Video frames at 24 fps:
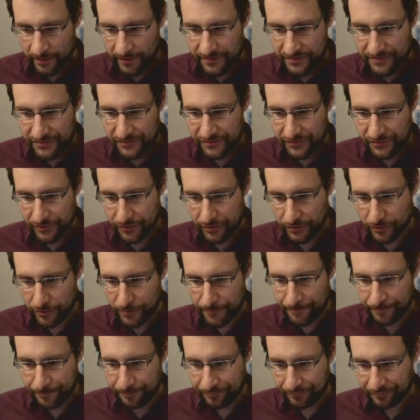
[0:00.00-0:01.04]

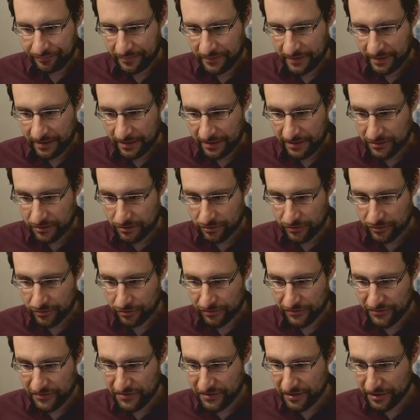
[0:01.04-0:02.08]
So let's Control
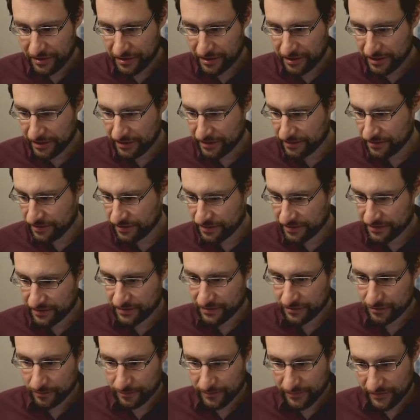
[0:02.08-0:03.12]
Z that again. Let's
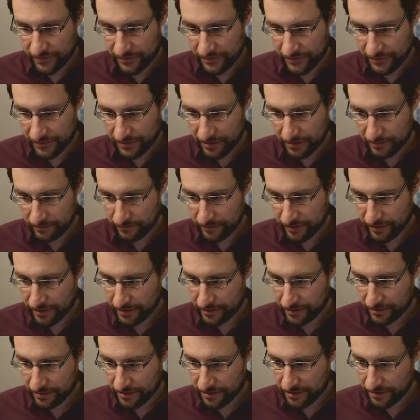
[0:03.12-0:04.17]
hope this time we
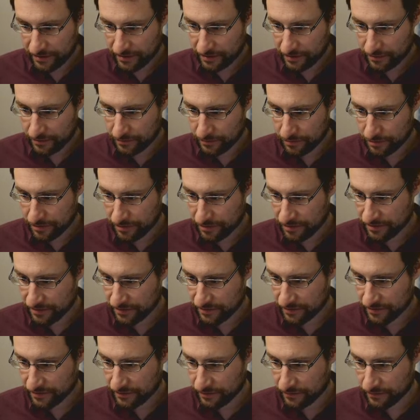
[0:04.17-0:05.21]
get our
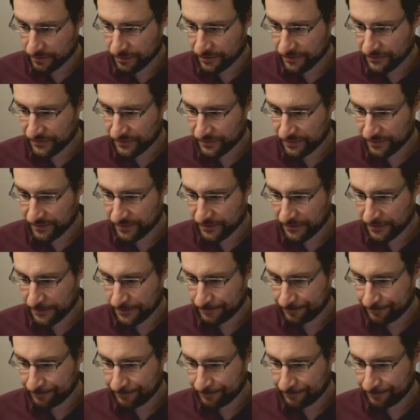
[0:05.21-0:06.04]
sources.